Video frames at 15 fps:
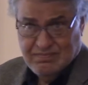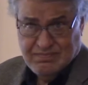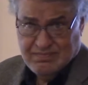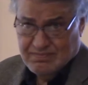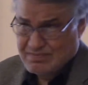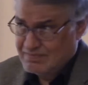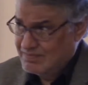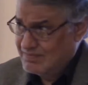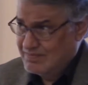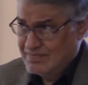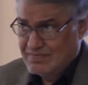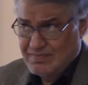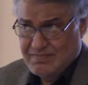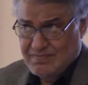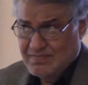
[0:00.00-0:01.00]
fraud,
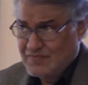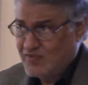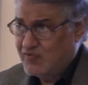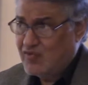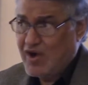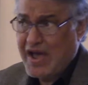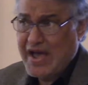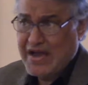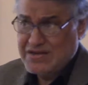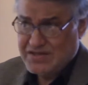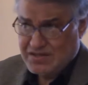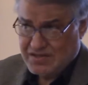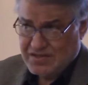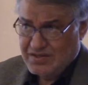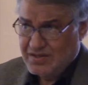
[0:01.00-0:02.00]

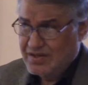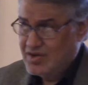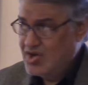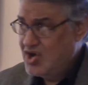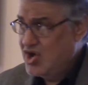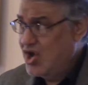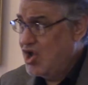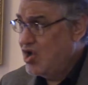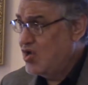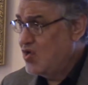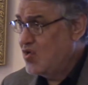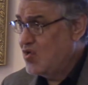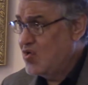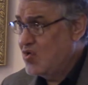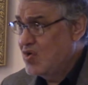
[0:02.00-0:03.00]
no
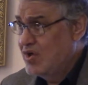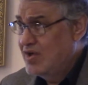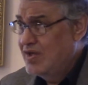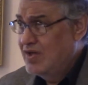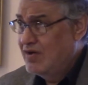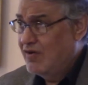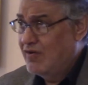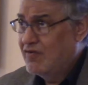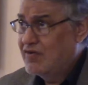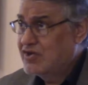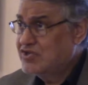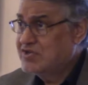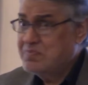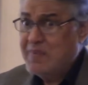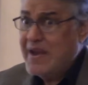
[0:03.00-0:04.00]
overspending,
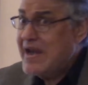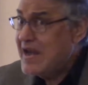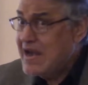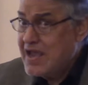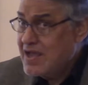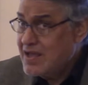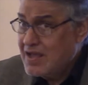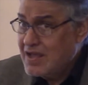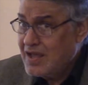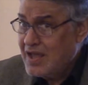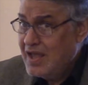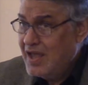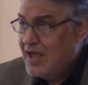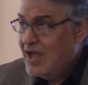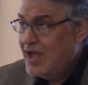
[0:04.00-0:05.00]

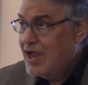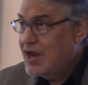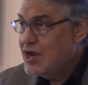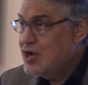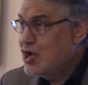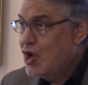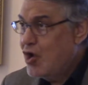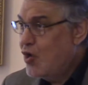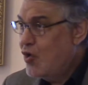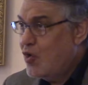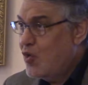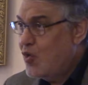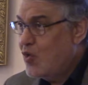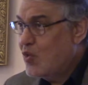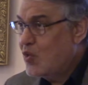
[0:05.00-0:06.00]
no, we do not
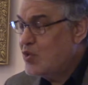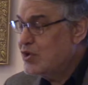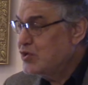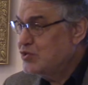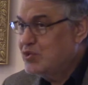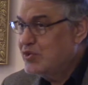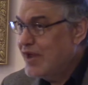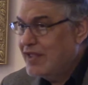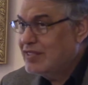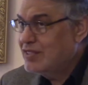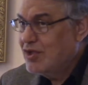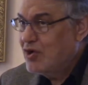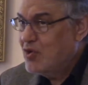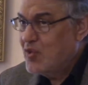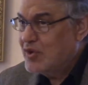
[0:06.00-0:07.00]
know what to do
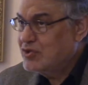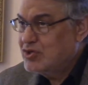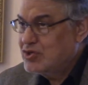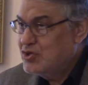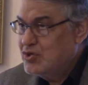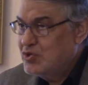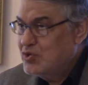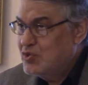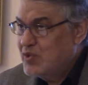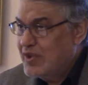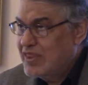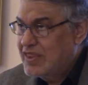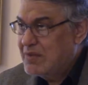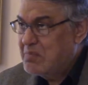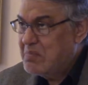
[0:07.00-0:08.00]
with the money
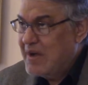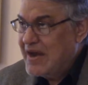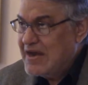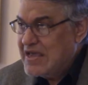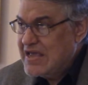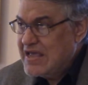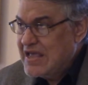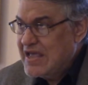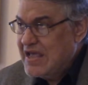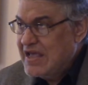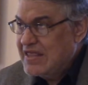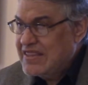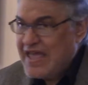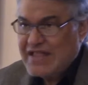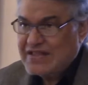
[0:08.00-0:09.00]
that country would
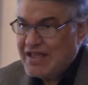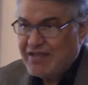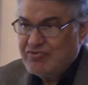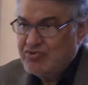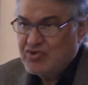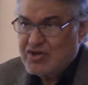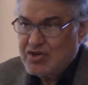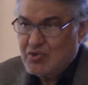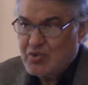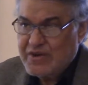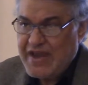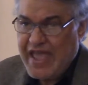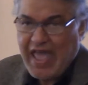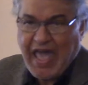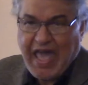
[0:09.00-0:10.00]
have
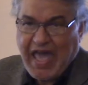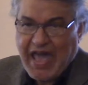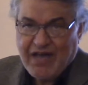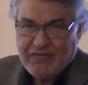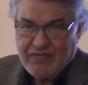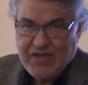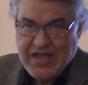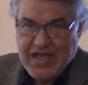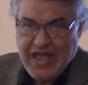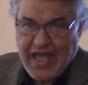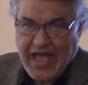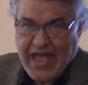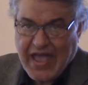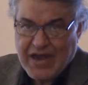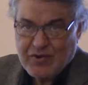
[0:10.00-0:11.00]
and spend
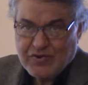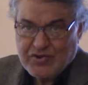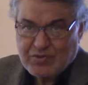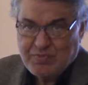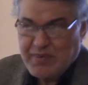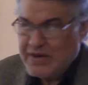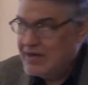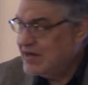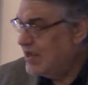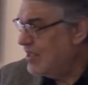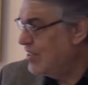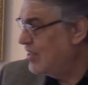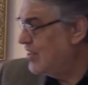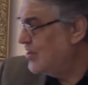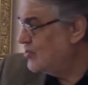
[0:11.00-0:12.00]
in this
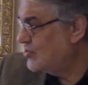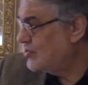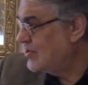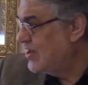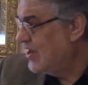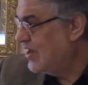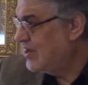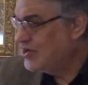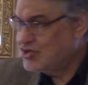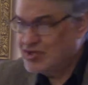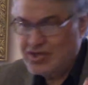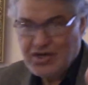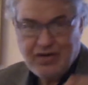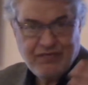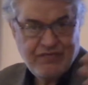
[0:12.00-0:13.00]
instead of this,
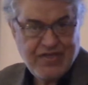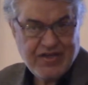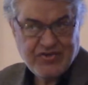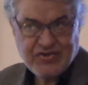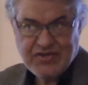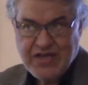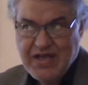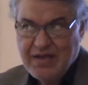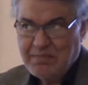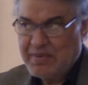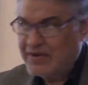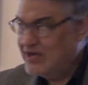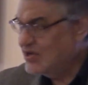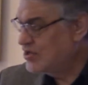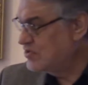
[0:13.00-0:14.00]
but it is money for
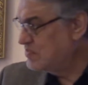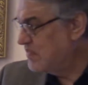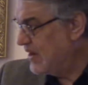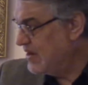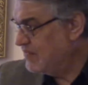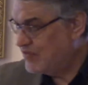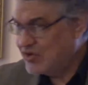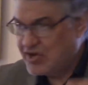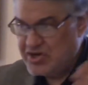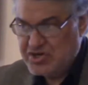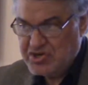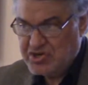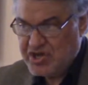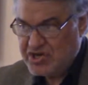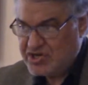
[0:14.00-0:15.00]
education. No, no, no, no,
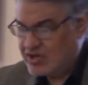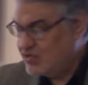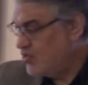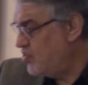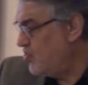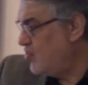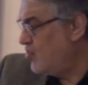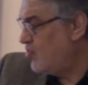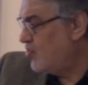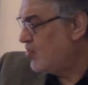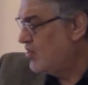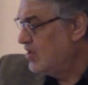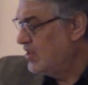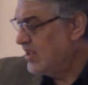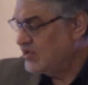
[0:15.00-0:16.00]
that's enough. For
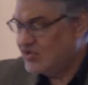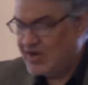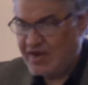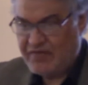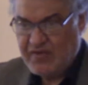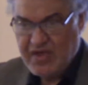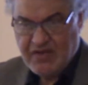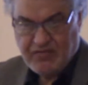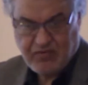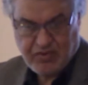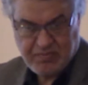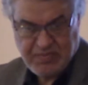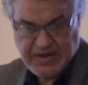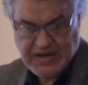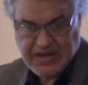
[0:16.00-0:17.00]
medical care, no, no, no,
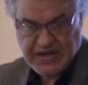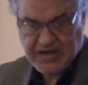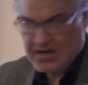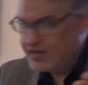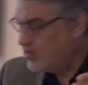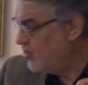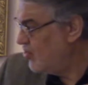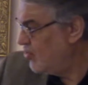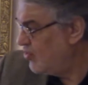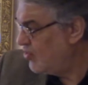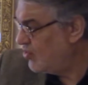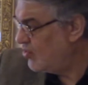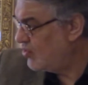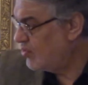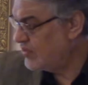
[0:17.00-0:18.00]
no, no, that's enough. For
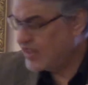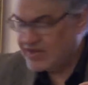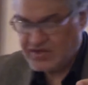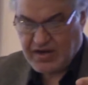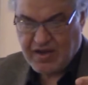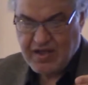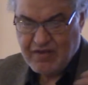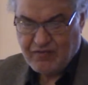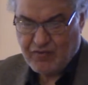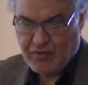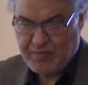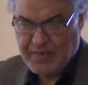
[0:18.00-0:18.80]
military, give more.